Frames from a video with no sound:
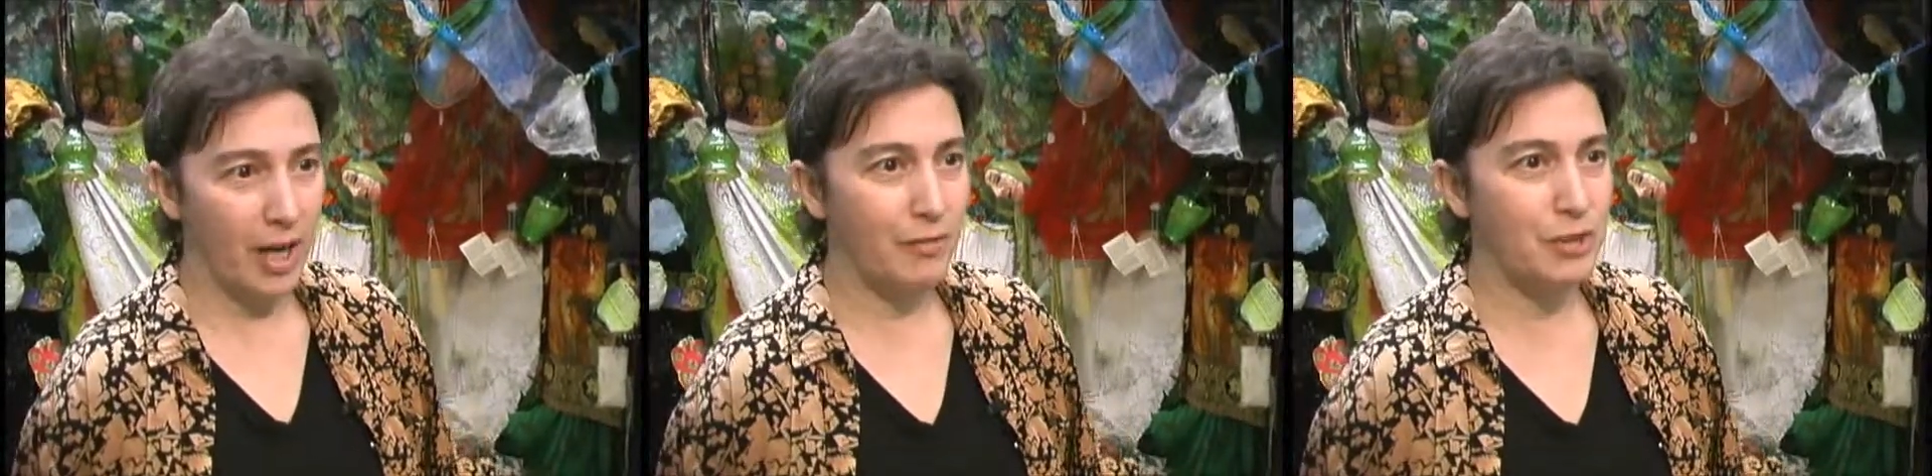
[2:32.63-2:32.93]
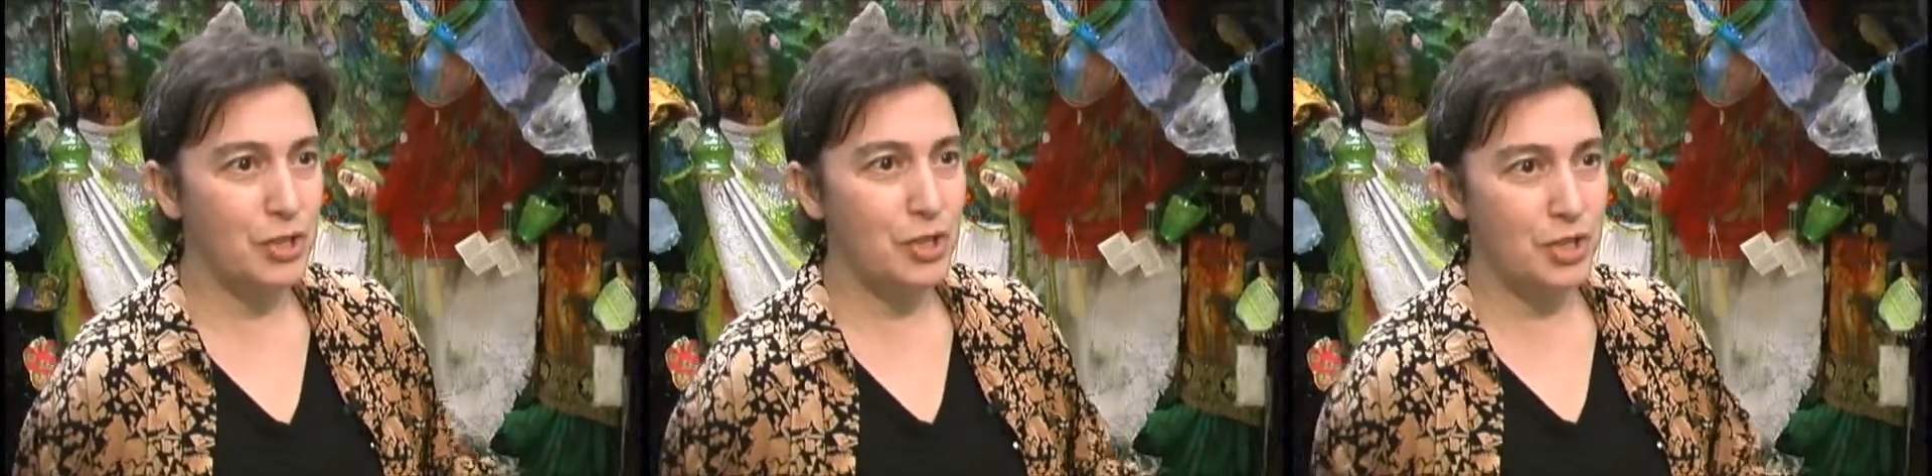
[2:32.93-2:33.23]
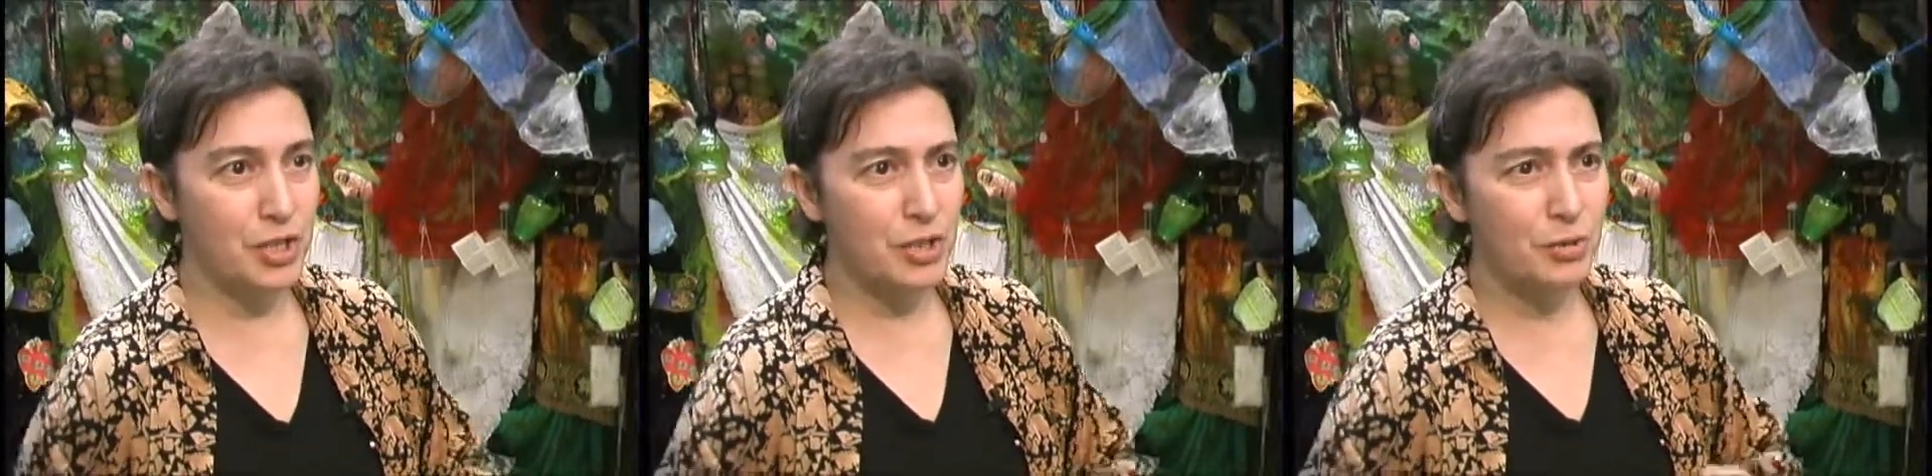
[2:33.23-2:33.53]
It was
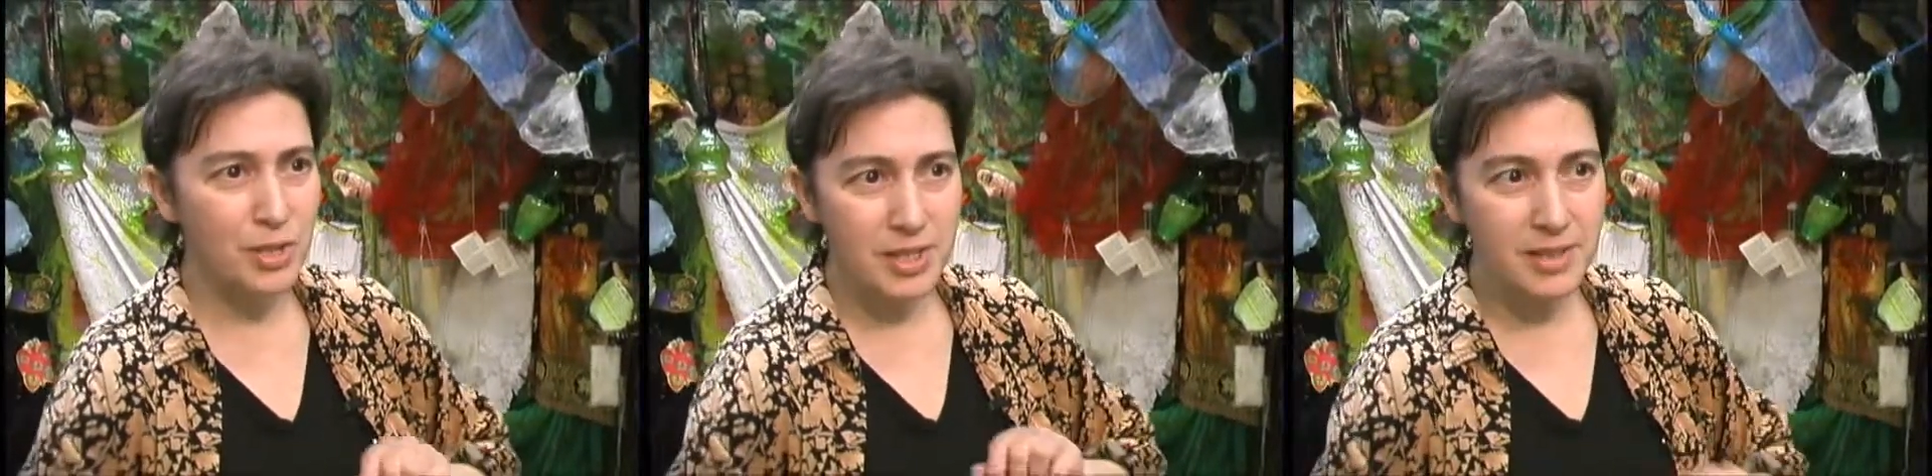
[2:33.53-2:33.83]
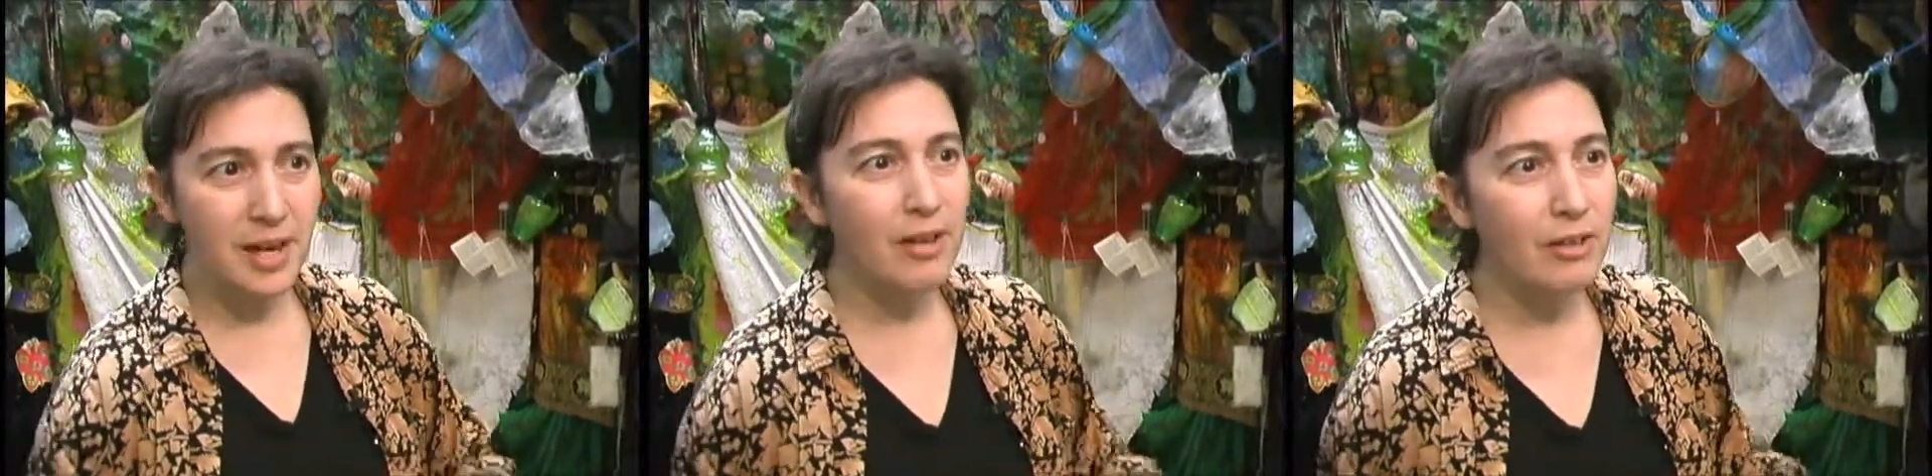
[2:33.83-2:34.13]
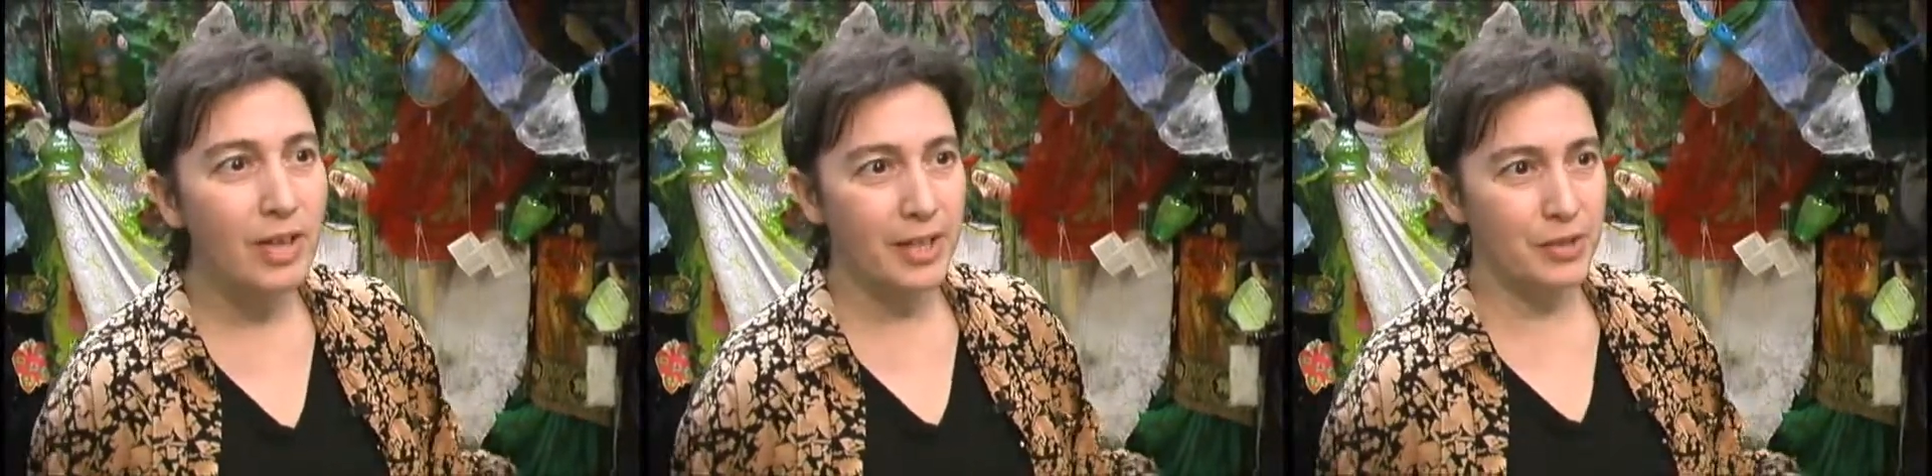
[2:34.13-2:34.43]
just too
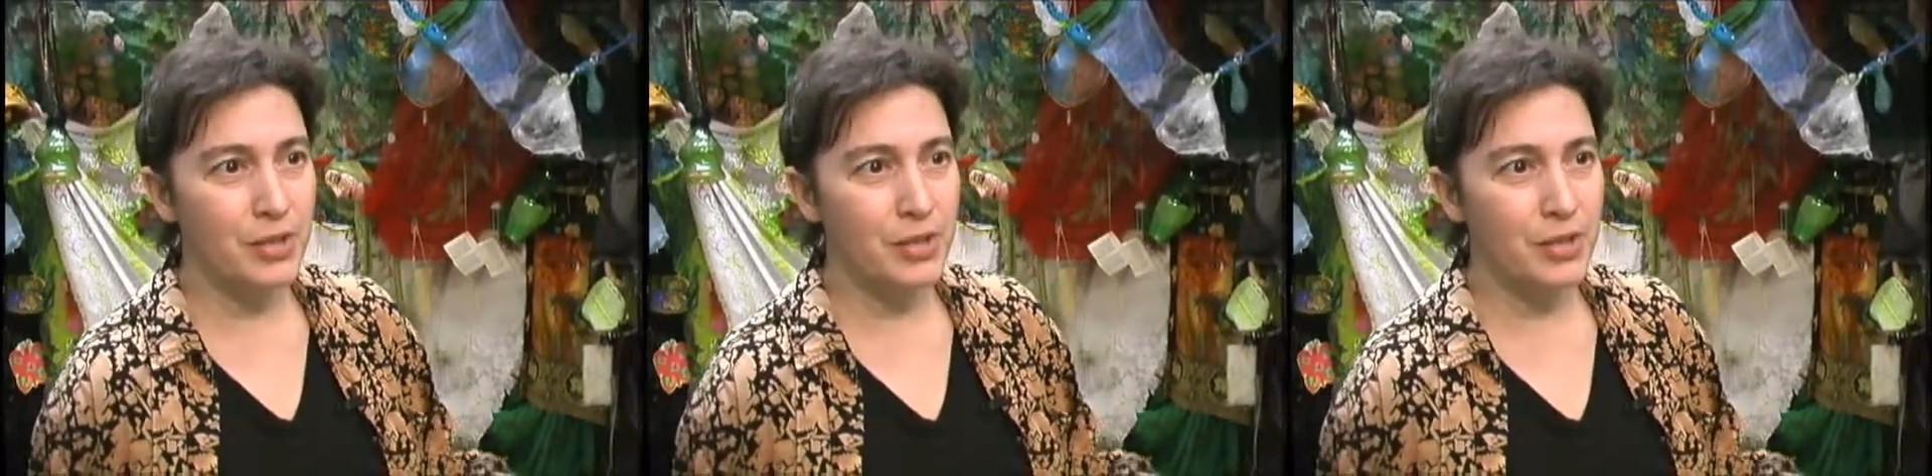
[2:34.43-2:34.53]
sterile and